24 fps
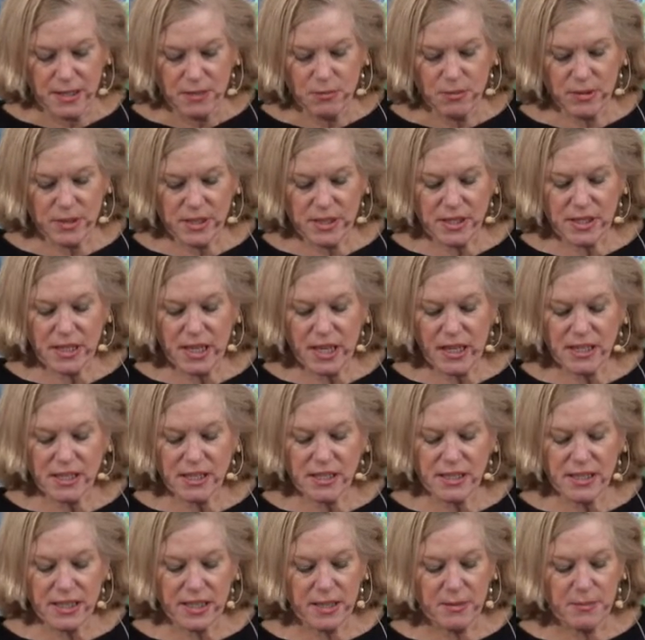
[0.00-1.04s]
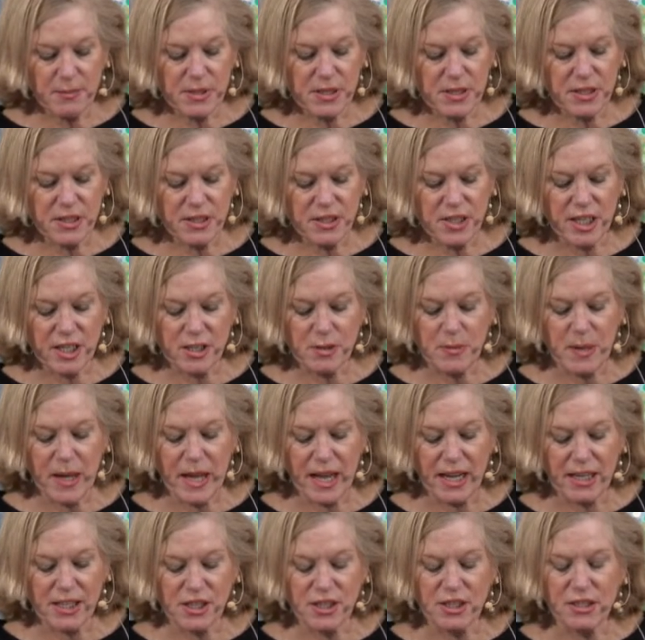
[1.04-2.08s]
We'll discuss themes such as
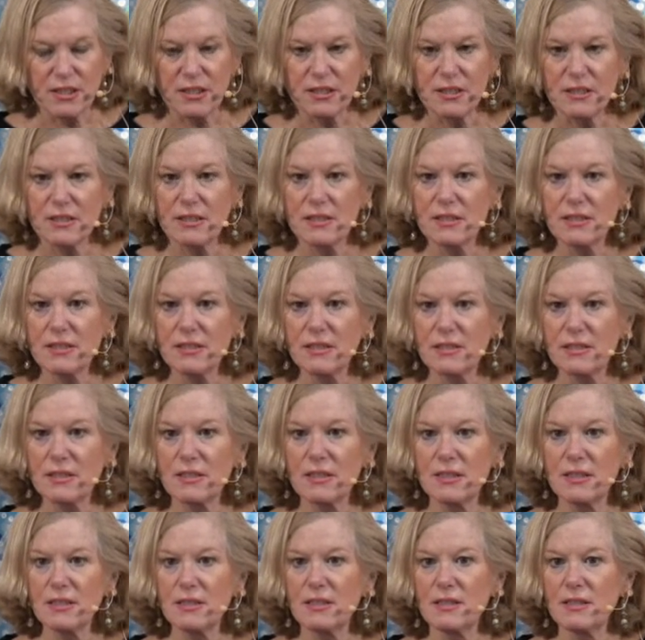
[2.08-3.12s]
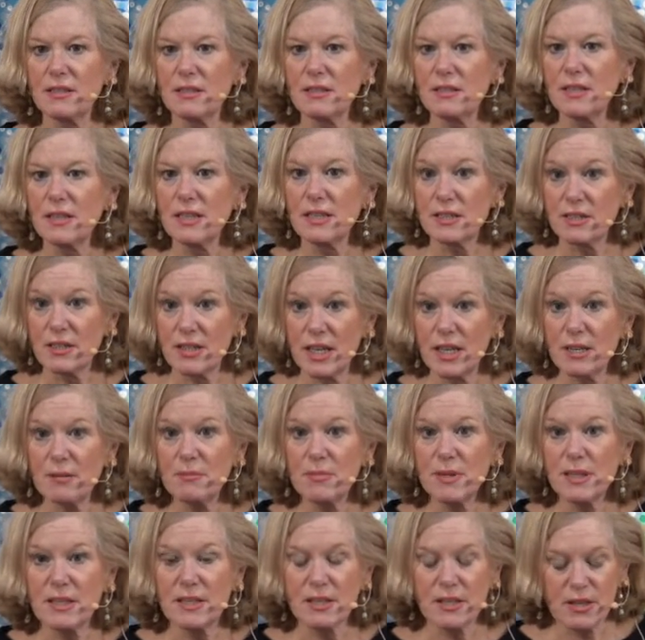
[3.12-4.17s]
passion. It can
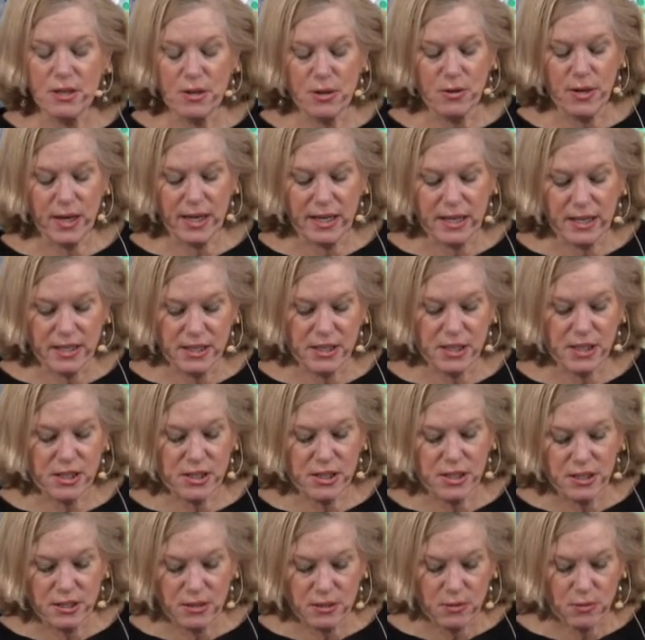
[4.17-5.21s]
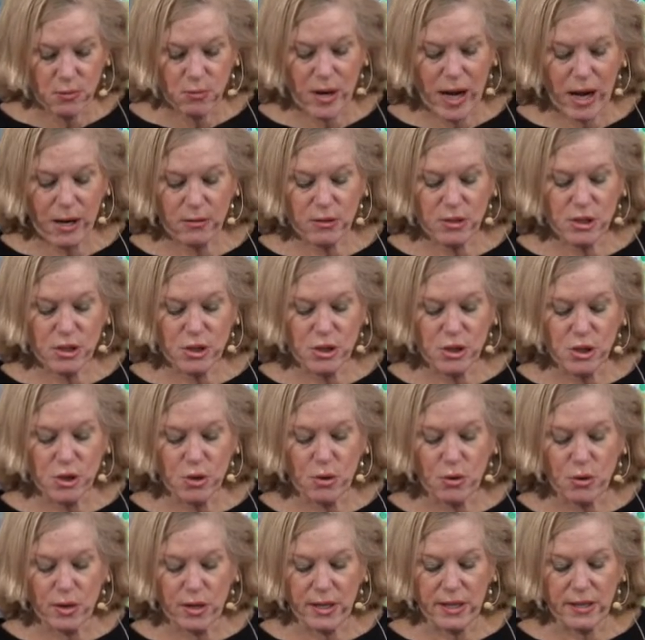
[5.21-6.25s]
be the quickest route to
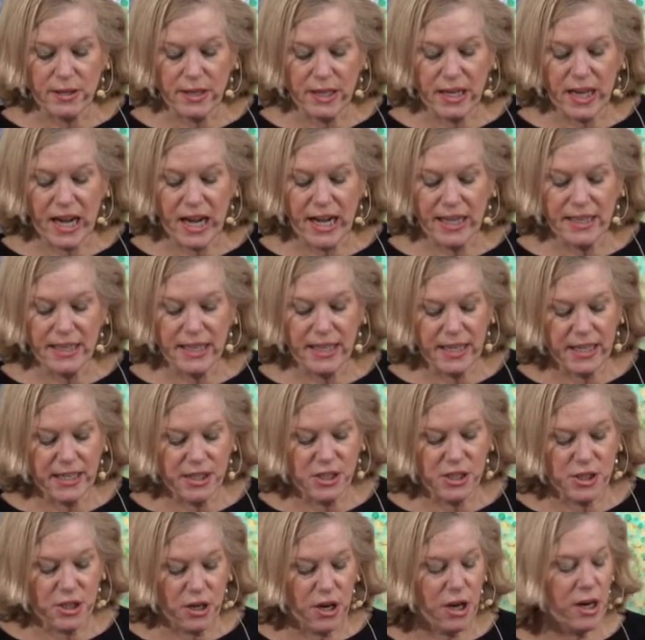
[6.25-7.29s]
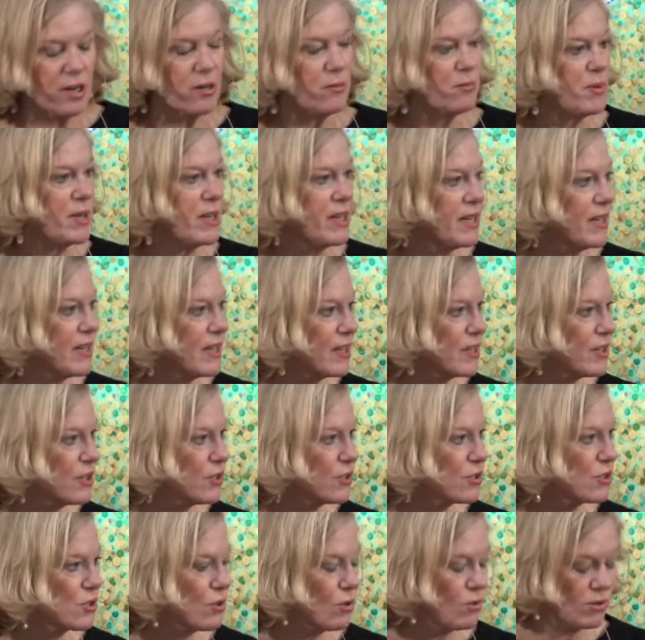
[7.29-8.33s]
joy, the kind that gets your heart beating and
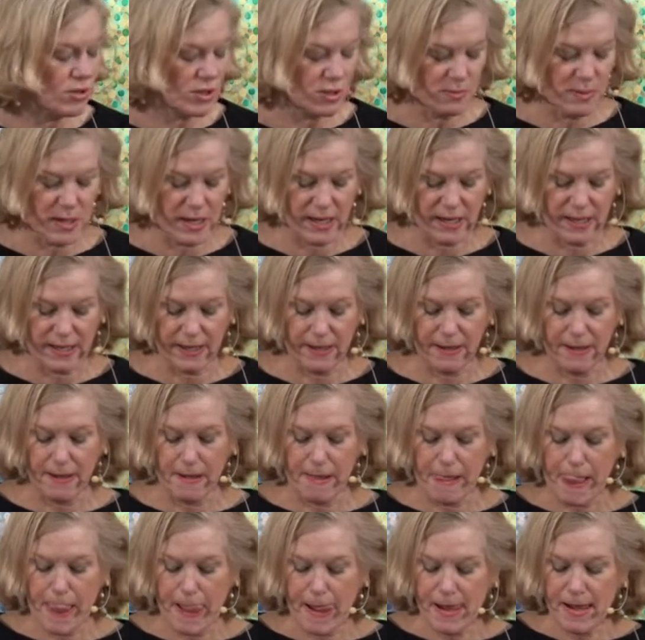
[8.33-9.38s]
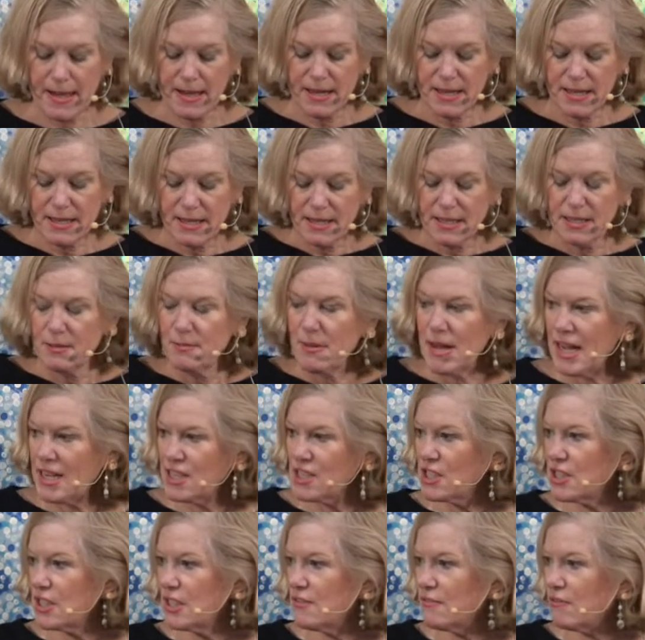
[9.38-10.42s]
your soul smiling.
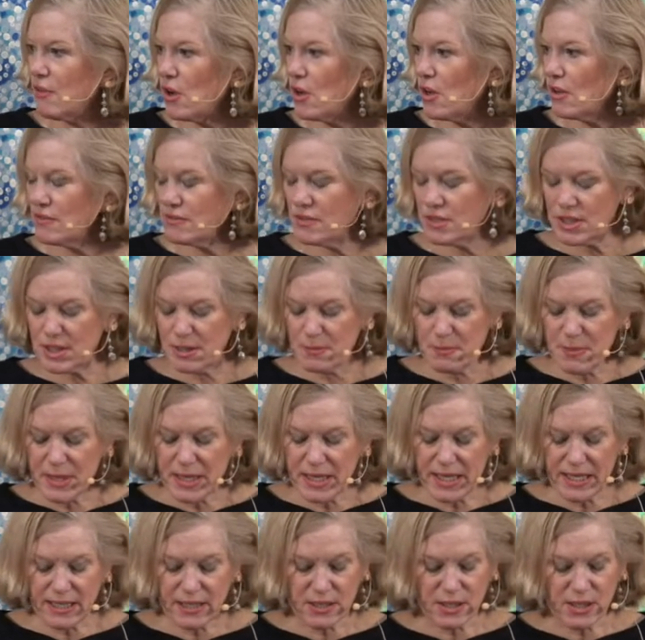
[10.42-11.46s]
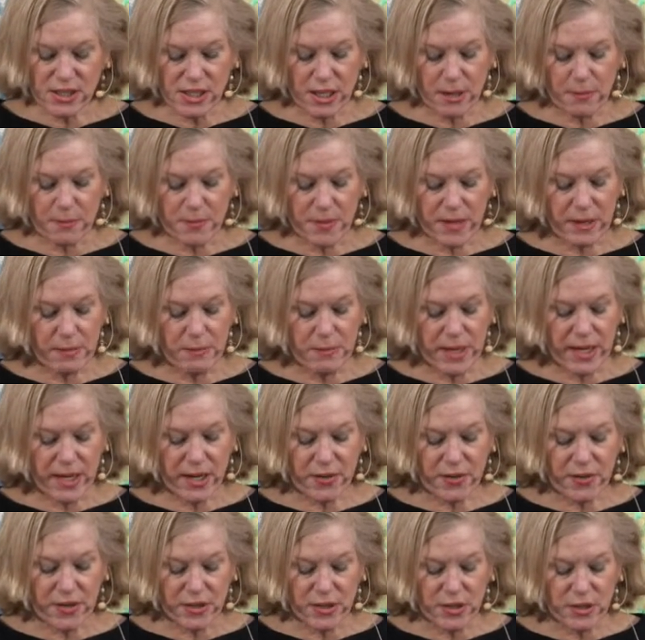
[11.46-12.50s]
Passion involves committing to something
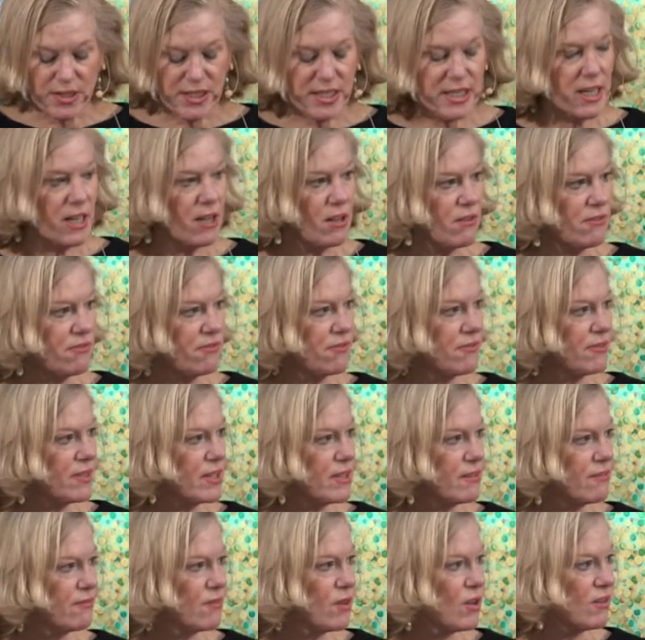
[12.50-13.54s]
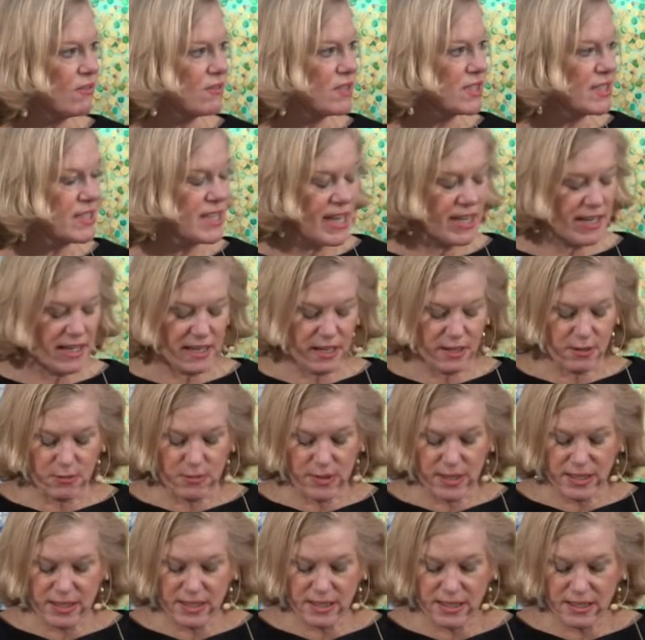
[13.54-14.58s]
bigger than yourself. It involves taking a
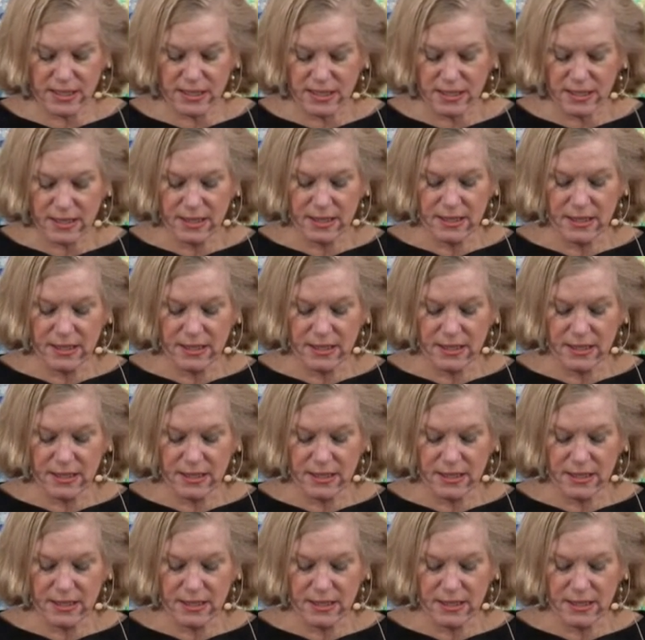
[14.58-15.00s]
risk,